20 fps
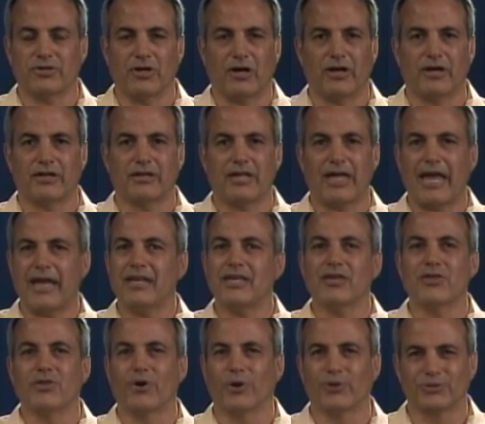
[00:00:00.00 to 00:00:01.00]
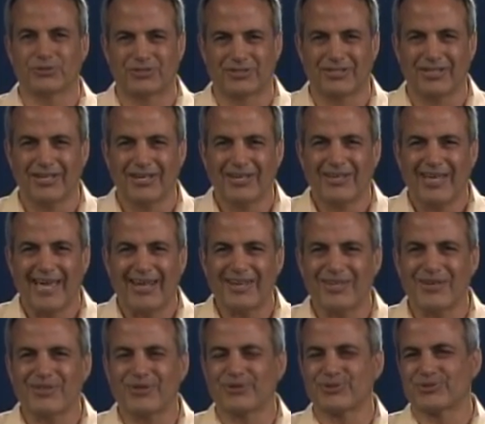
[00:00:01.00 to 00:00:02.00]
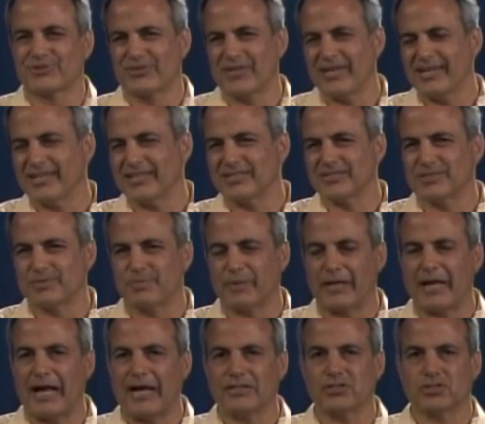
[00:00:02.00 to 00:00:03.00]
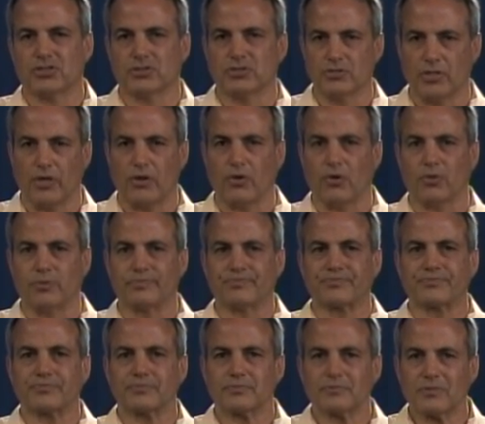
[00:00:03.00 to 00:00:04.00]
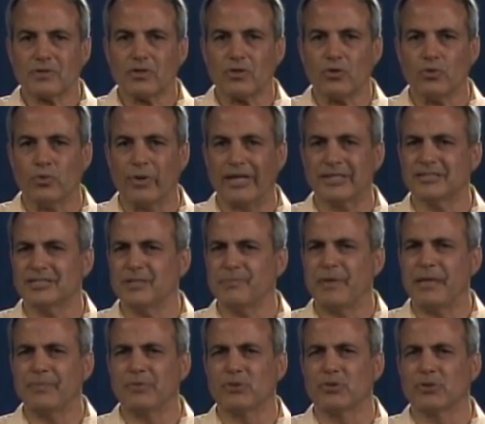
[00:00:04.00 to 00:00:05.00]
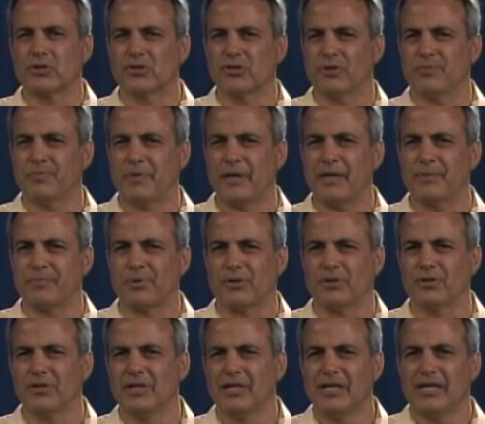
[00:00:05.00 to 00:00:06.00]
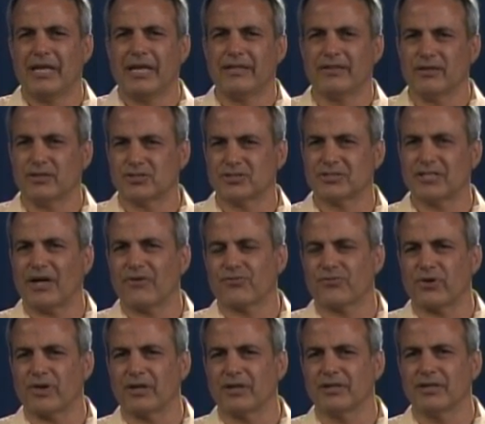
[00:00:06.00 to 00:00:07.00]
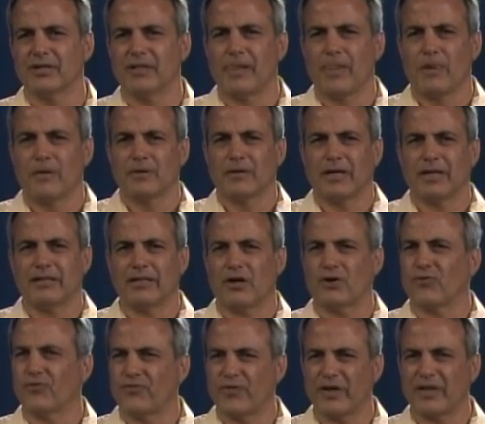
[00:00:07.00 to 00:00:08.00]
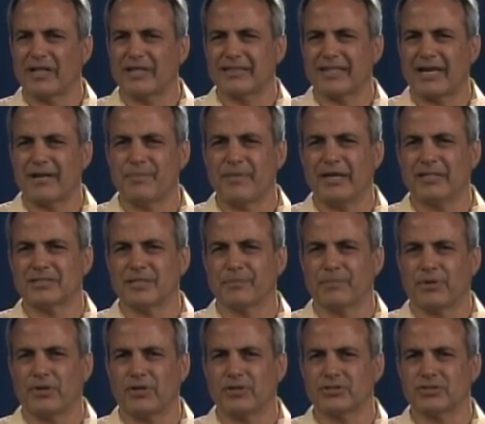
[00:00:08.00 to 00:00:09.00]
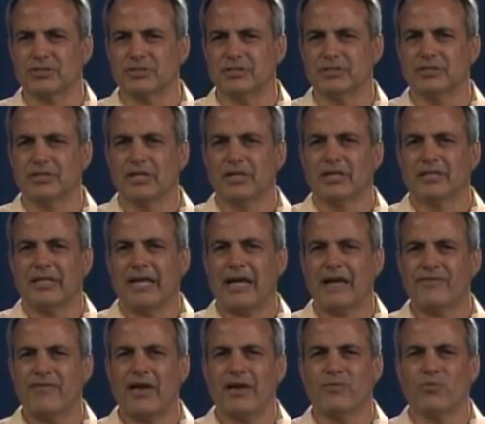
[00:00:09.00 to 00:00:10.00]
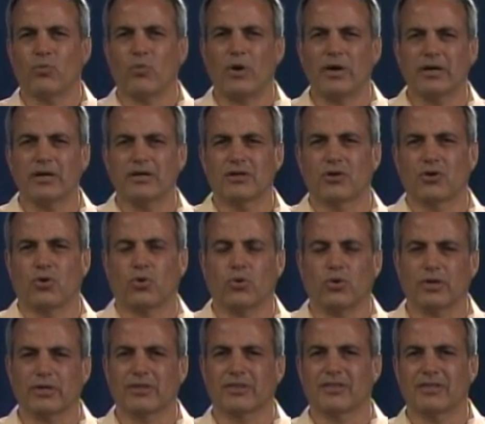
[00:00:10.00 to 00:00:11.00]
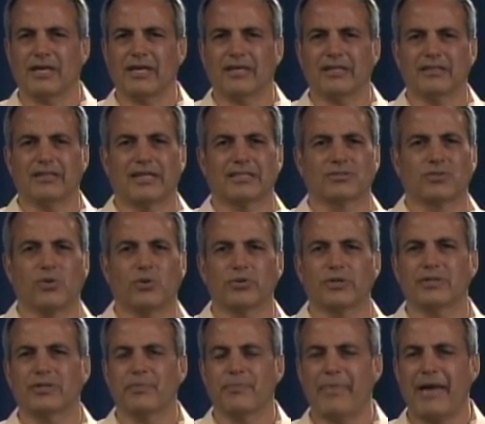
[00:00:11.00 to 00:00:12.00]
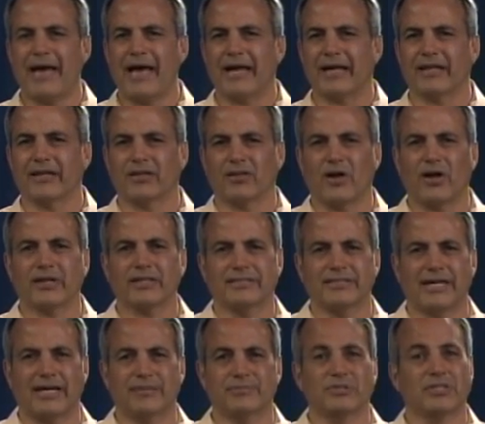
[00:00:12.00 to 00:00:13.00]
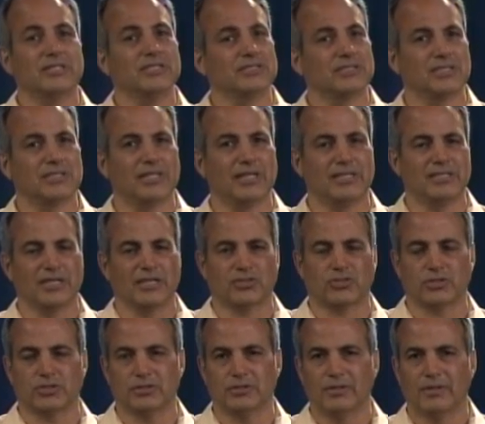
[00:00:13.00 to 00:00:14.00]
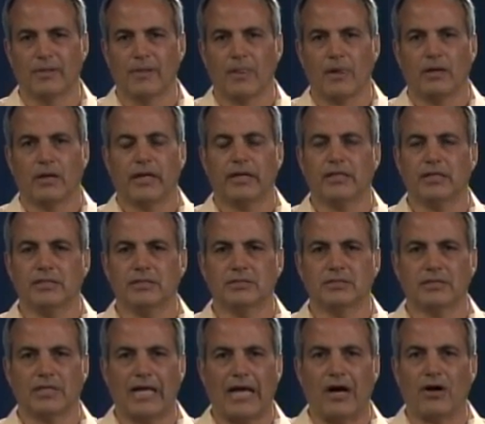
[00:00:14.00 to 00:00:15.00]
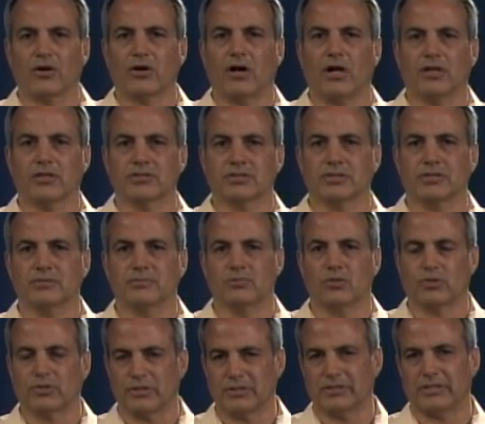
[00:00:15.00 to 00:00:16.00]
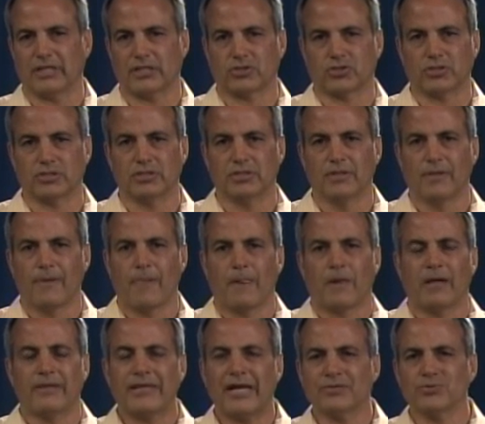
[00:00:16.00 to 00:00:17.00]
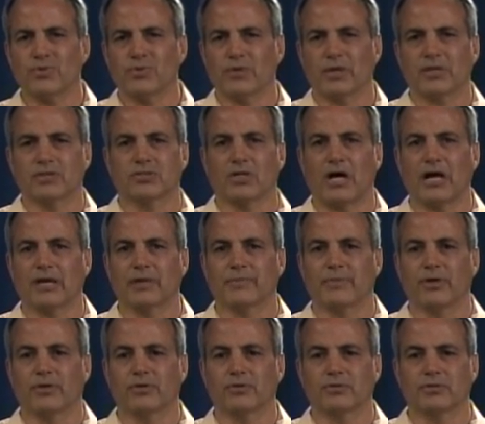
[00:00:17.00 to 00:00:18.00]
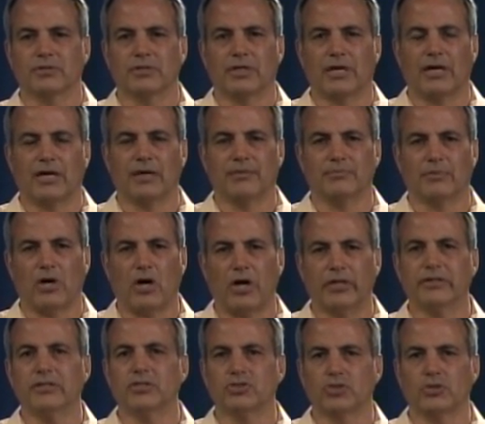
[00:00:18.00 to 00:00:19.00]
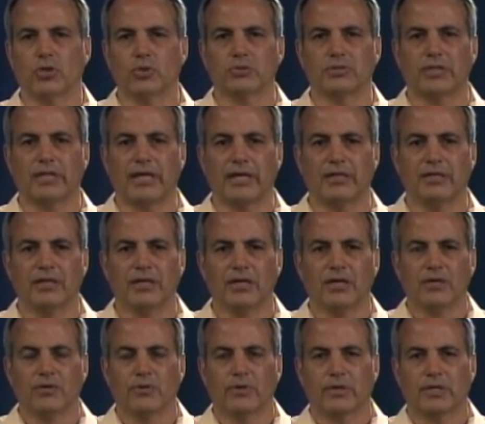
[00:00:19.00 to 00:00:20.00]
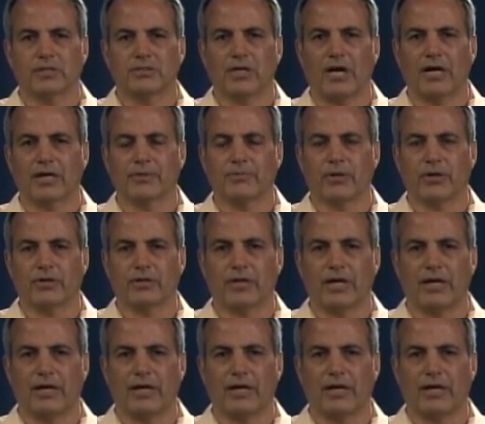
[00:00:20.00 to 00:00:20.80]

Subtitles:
on any of those things, but I just know when I see people who are good people and they're suffering, and they don't feel like that amazing person, they have that one core thing that's holding them back. And a lot of times it is addiction. It is alcoholism or addiction. And that's what we're going to talk about on this show today. We're going to talk about